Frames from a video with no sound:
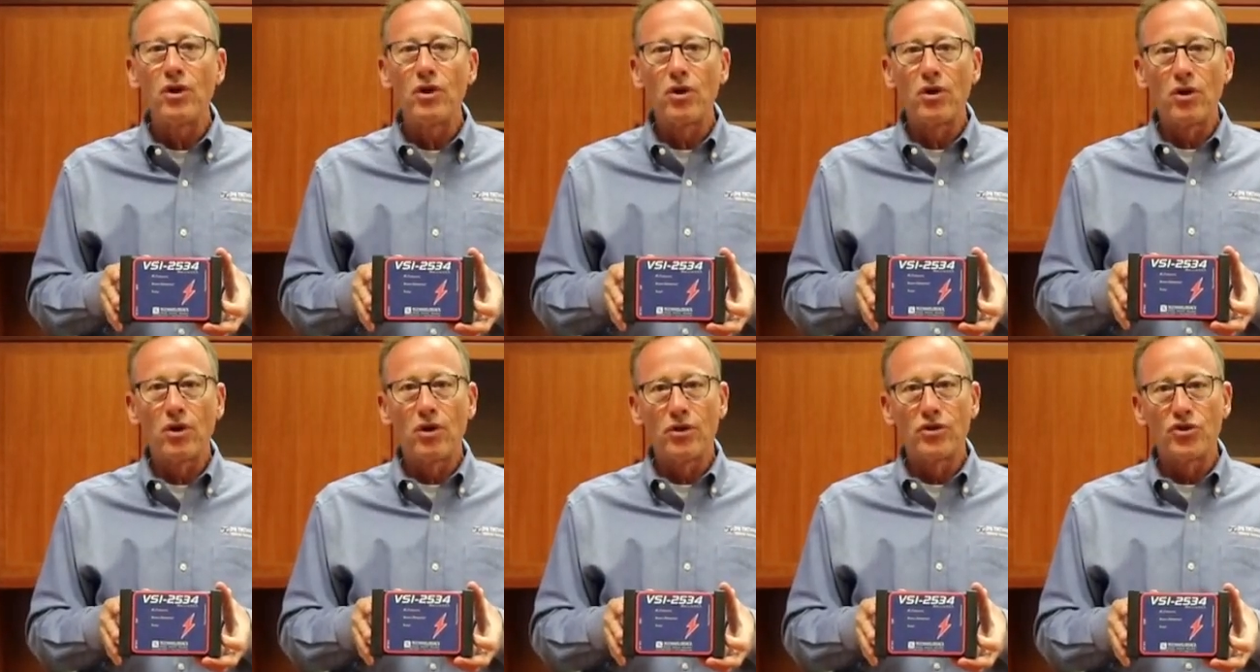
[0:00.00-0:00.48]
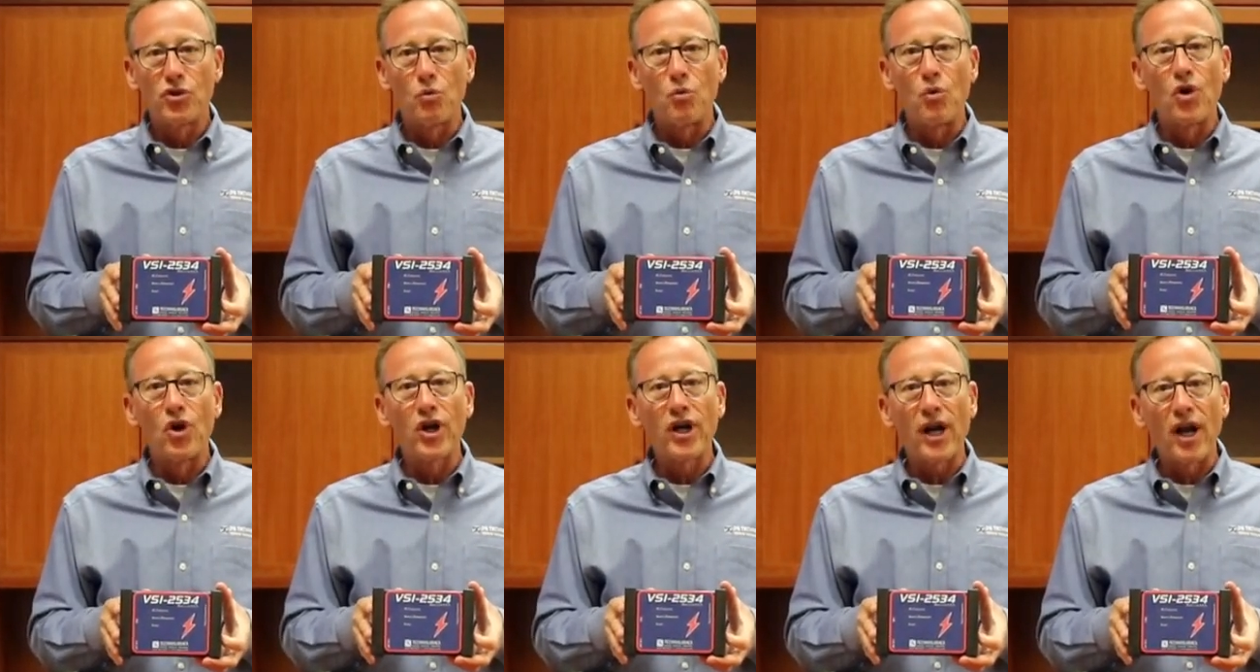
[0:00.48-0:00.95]
to work
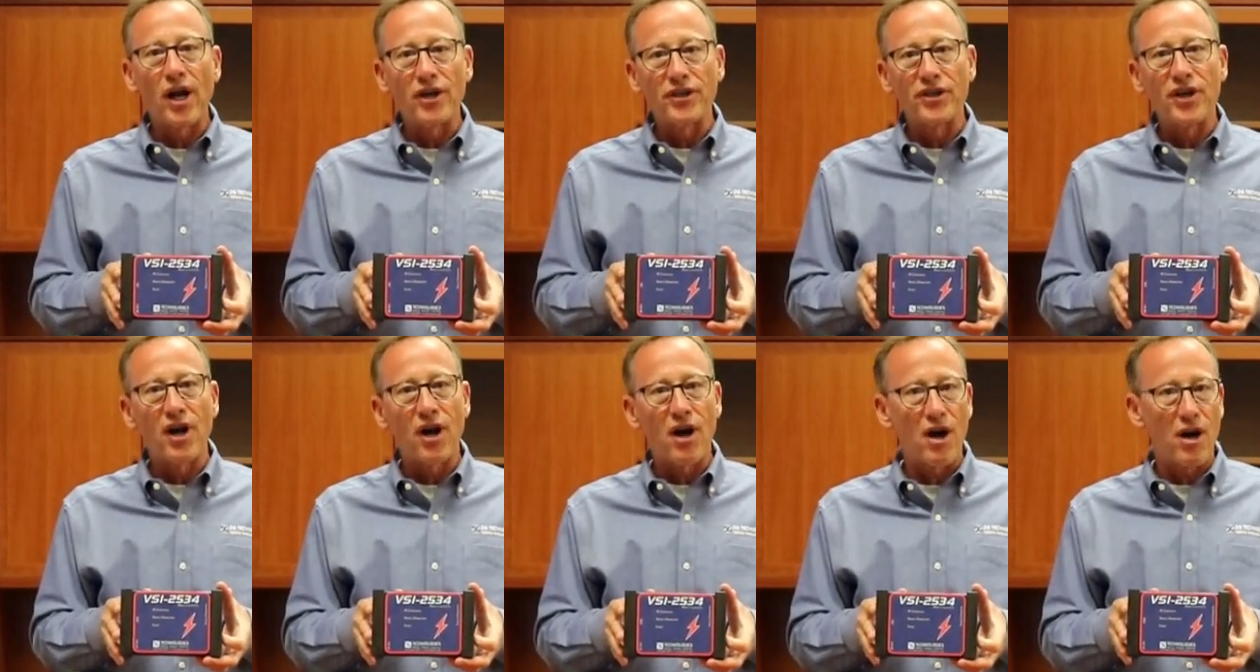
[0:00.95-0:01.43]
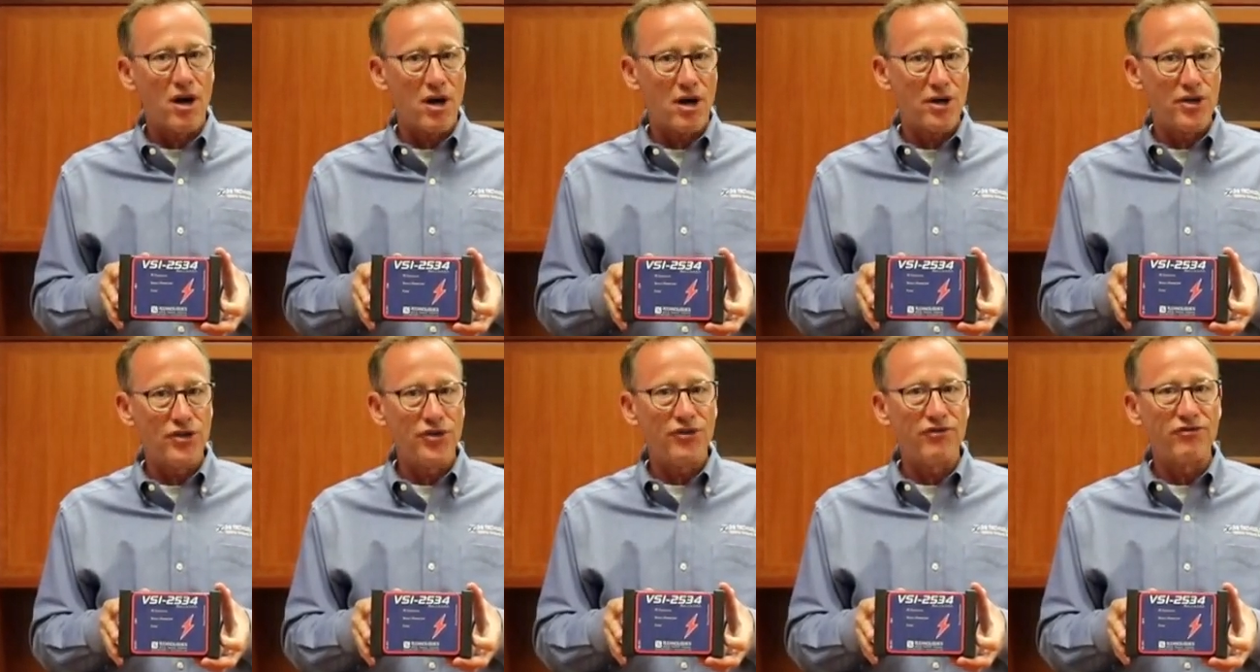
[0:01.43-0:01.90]
on cars
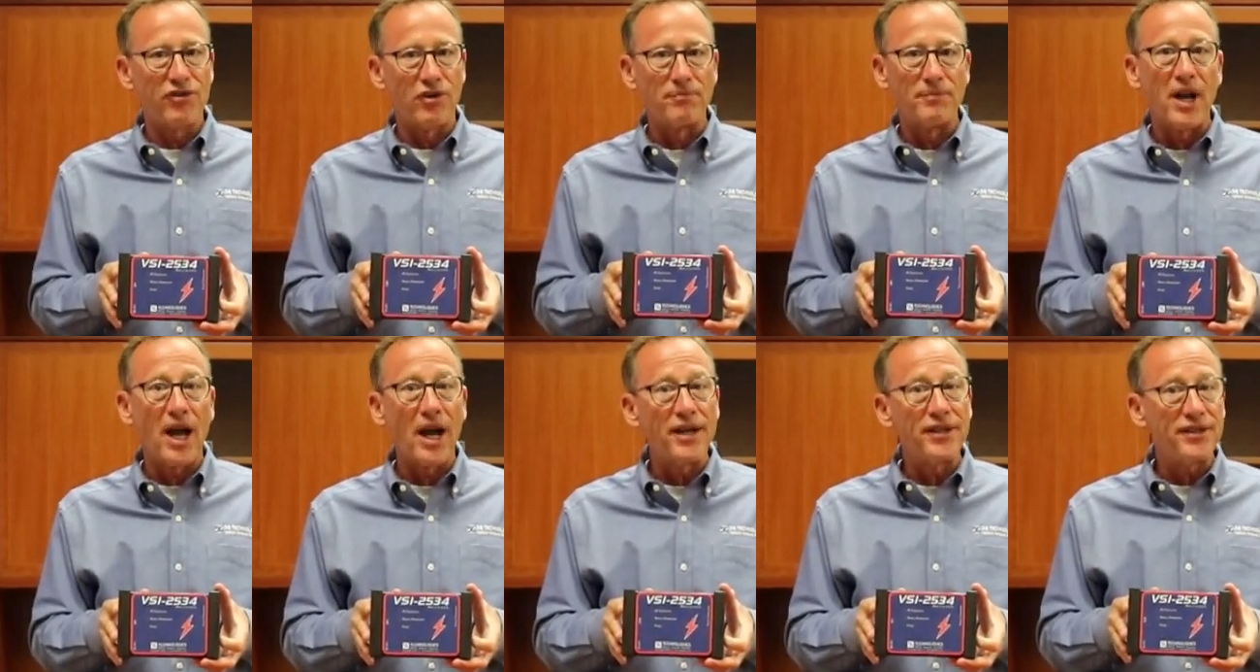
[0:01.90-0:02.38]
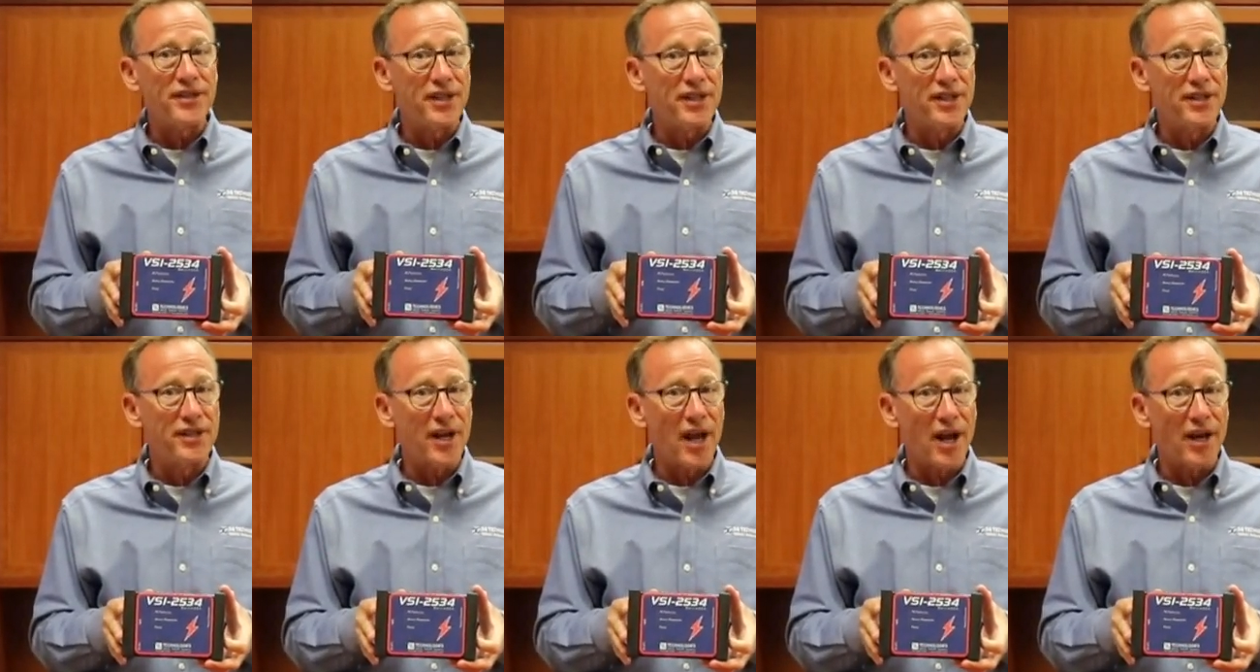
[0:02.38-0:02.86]
from
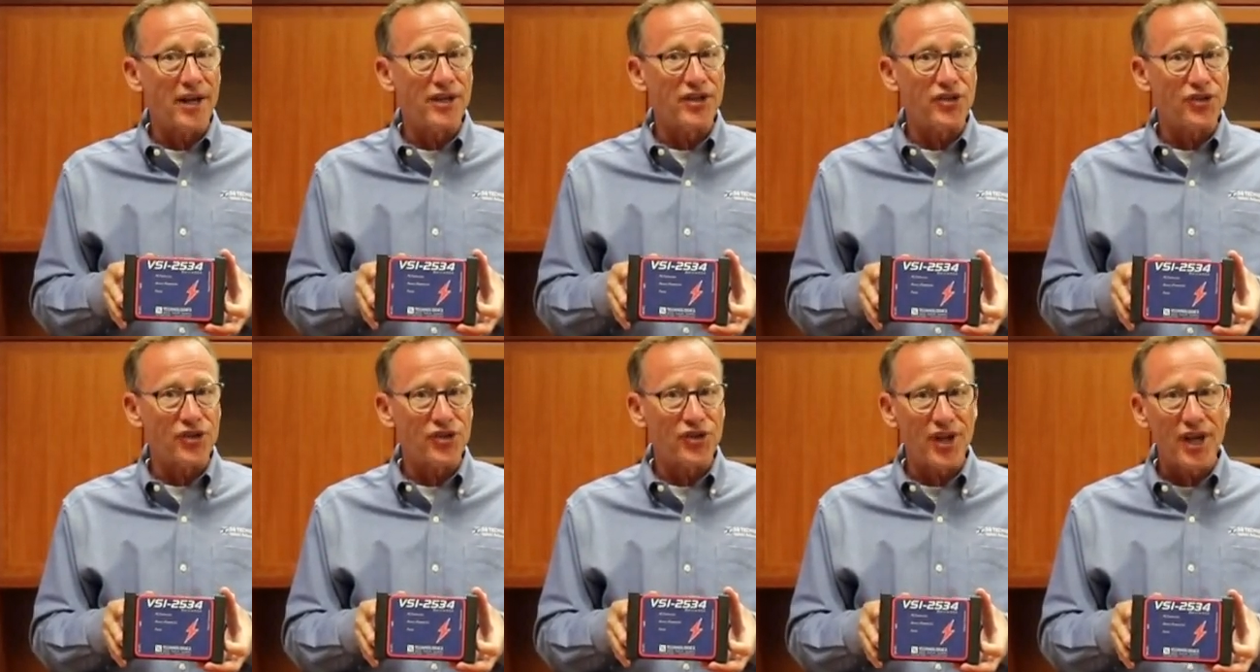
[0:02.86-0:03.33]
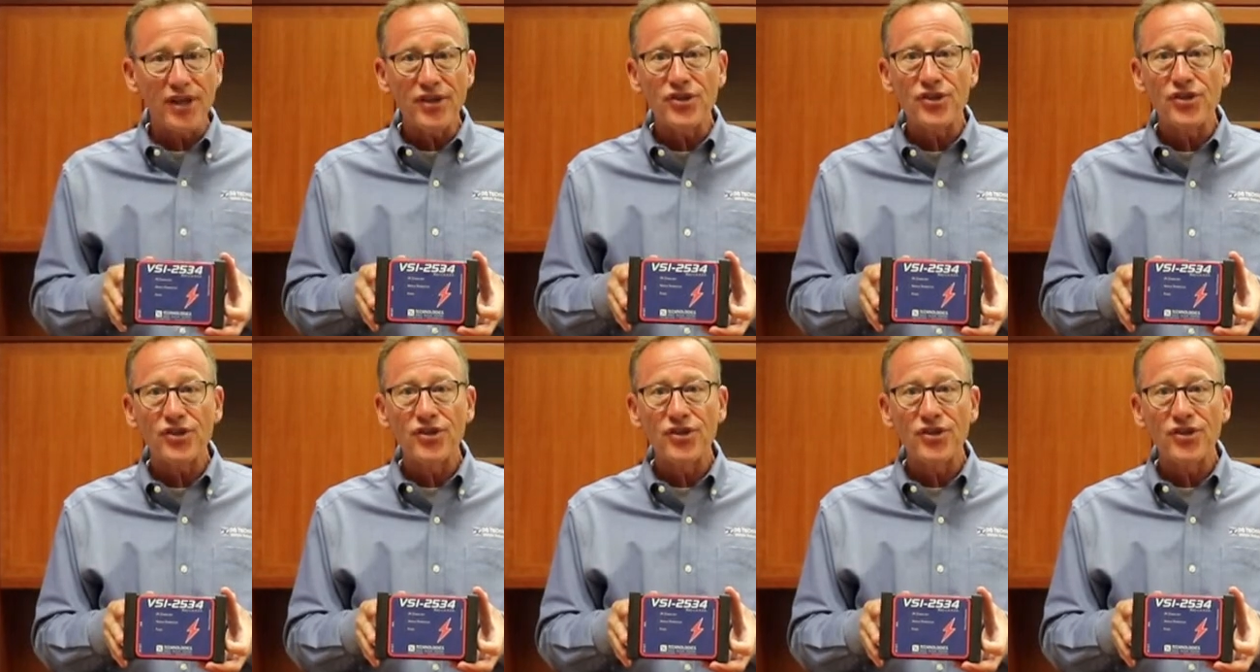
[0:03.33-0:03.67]
1996